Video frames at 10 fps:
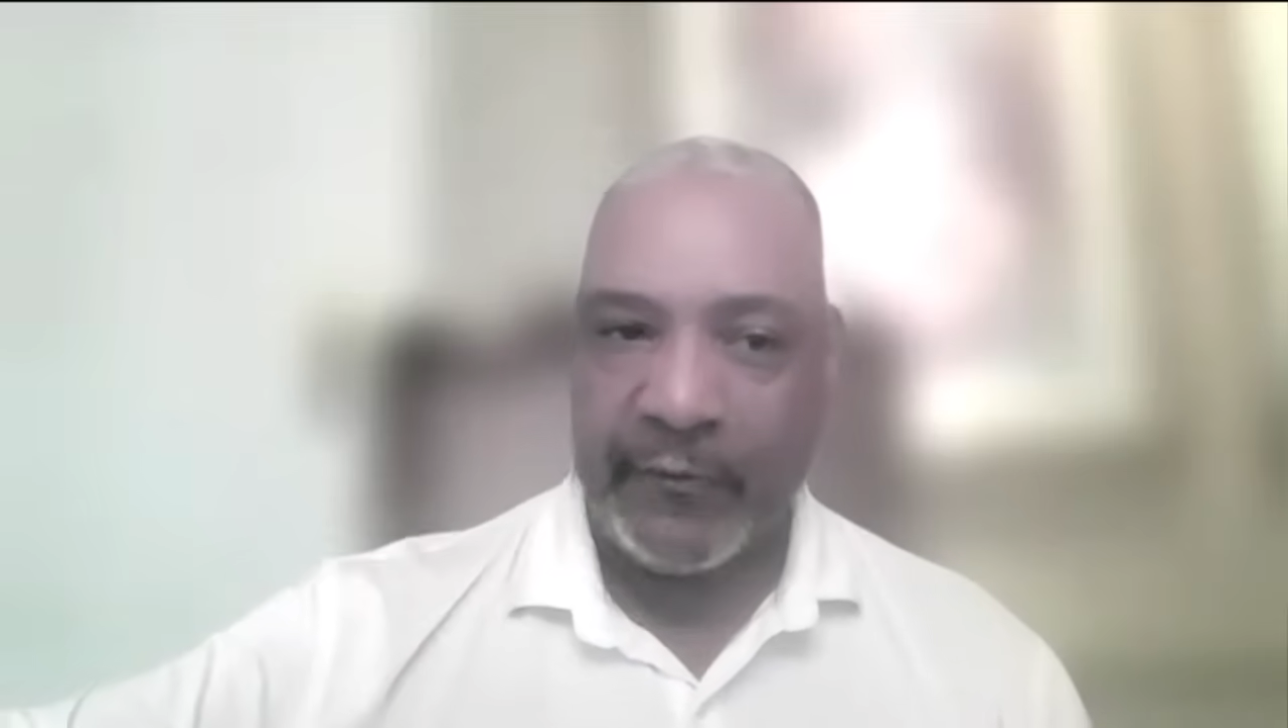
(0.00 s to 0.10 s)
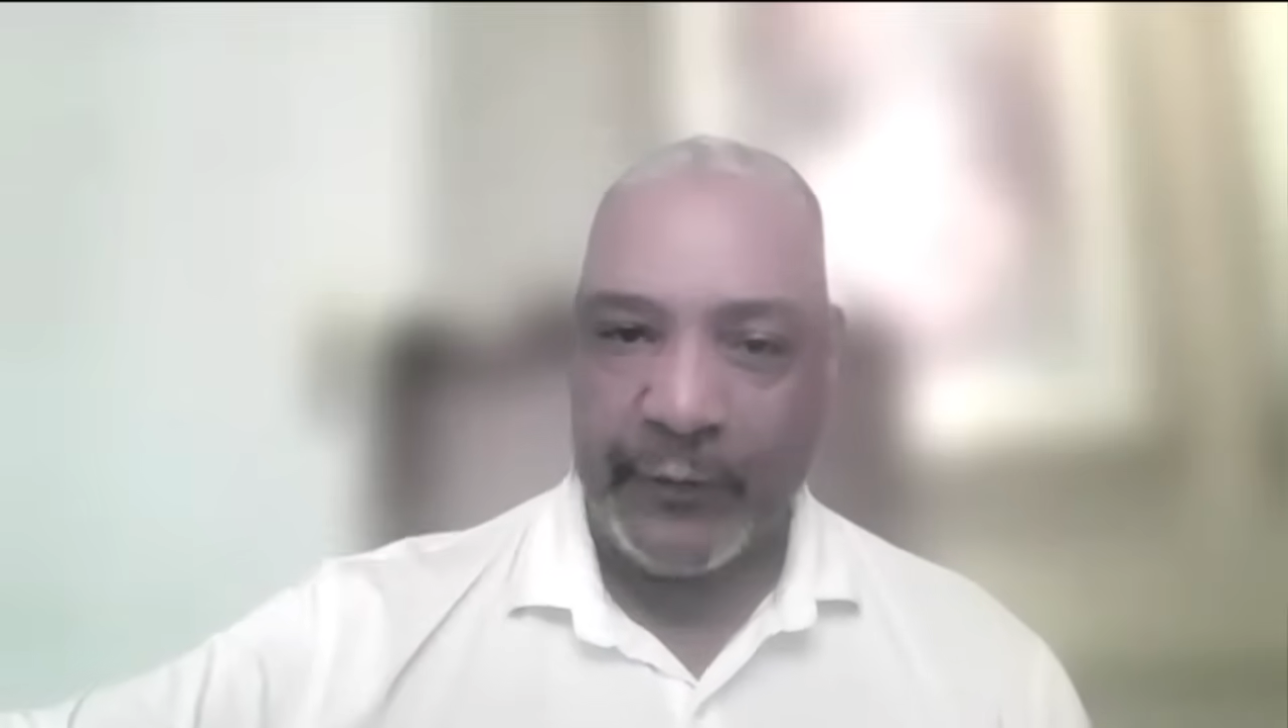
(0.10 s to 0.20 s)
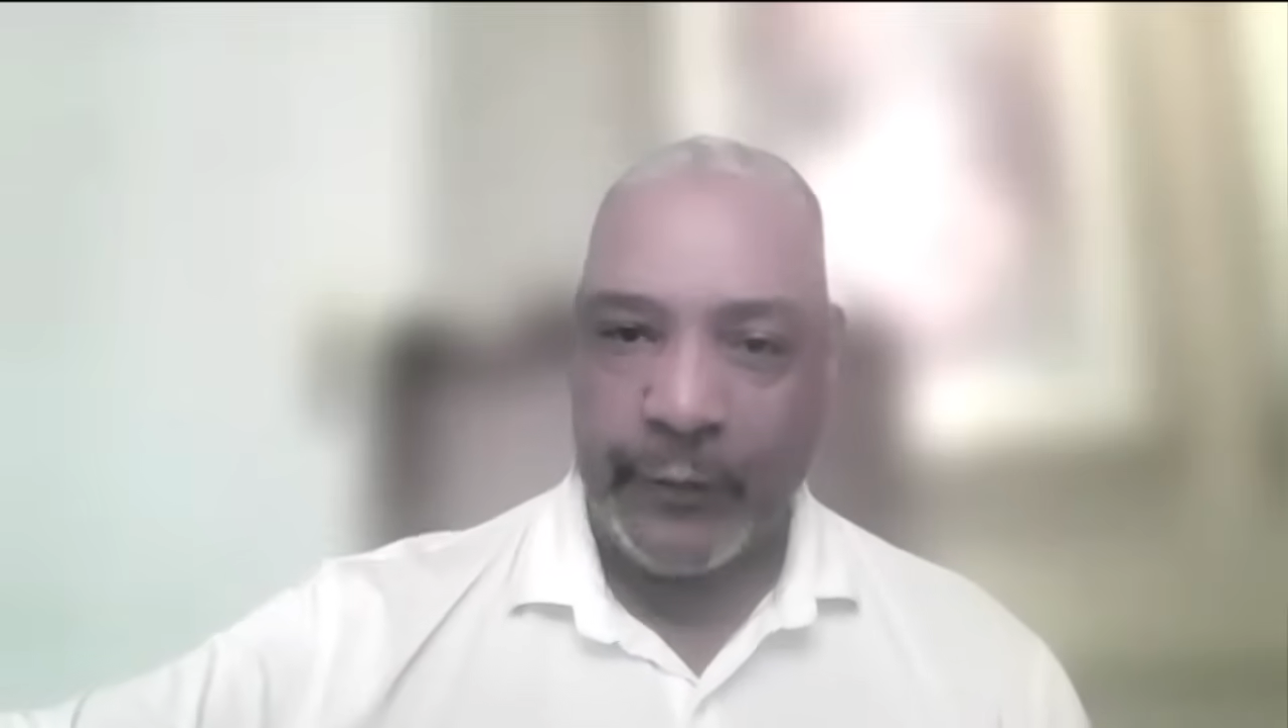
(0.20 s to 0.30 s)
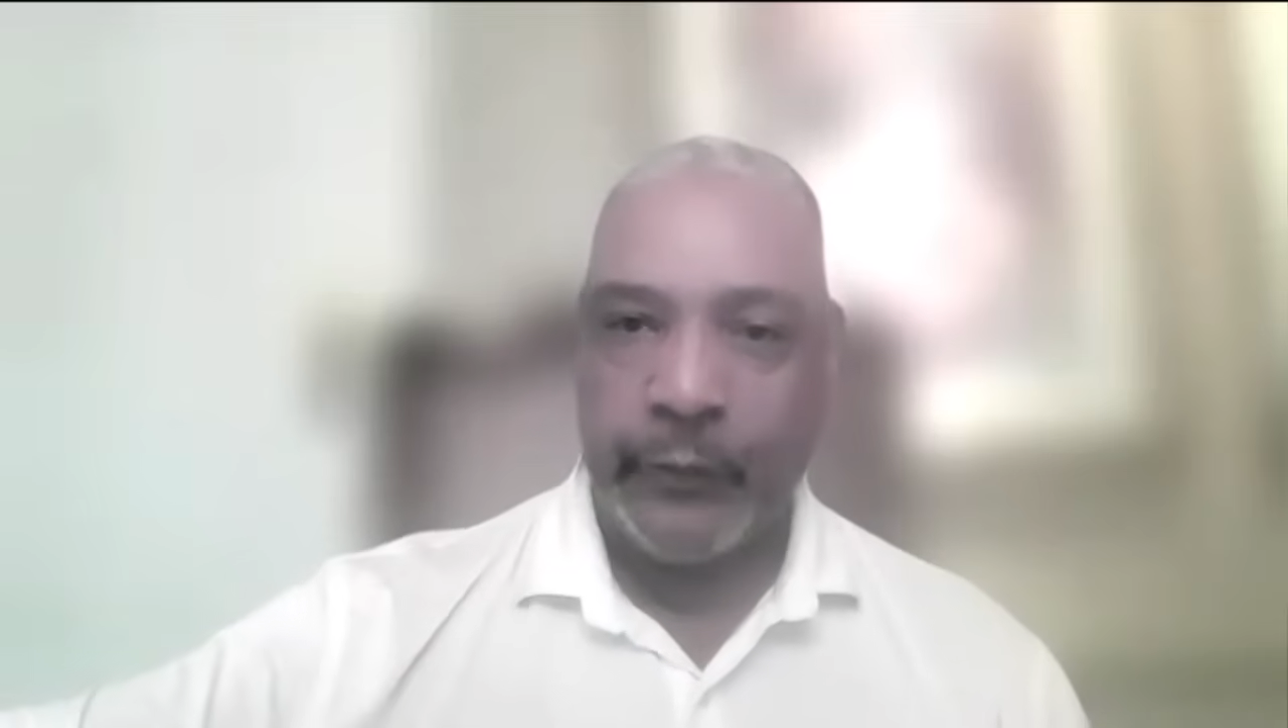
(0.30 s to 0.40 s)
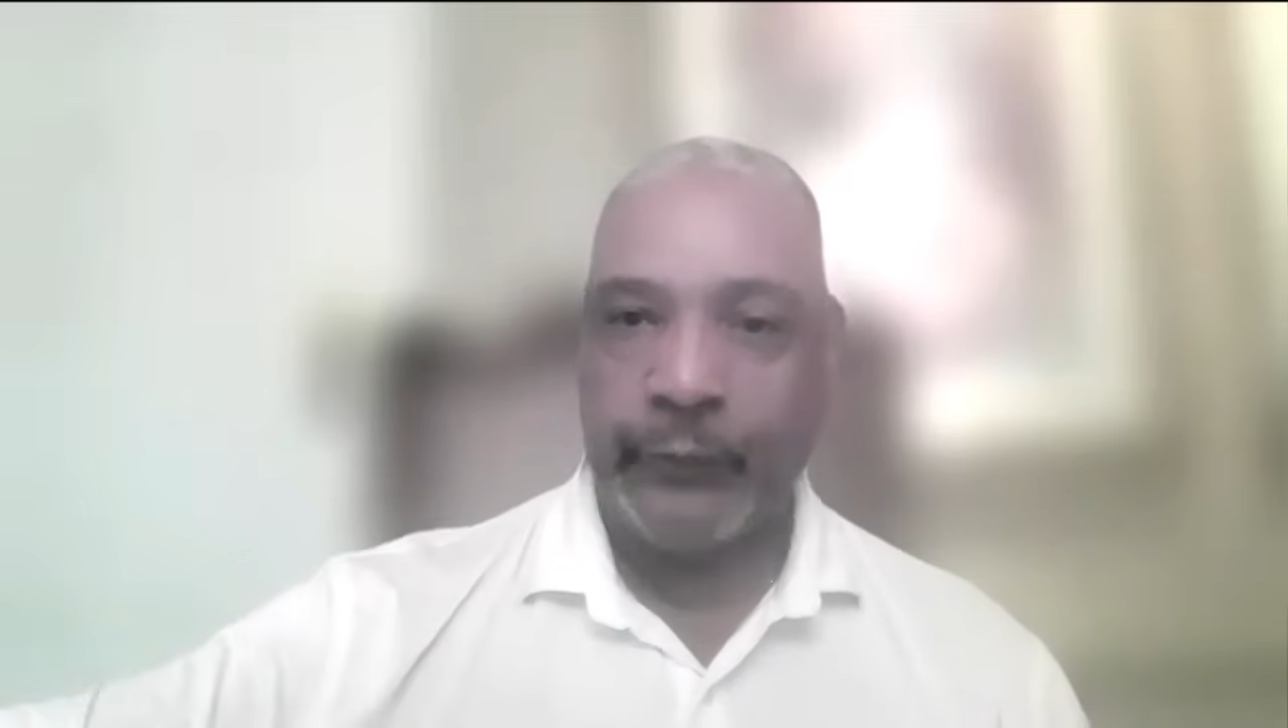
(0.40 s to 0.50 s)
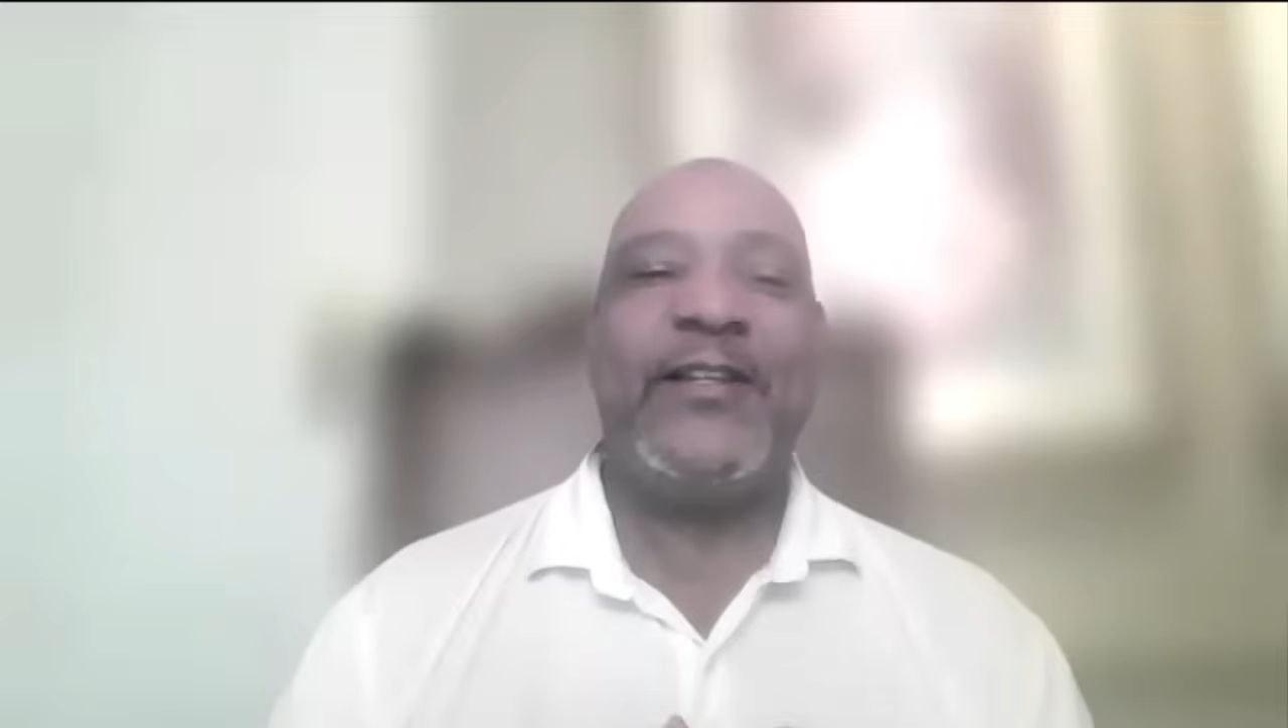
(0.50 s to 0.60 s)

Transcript: food.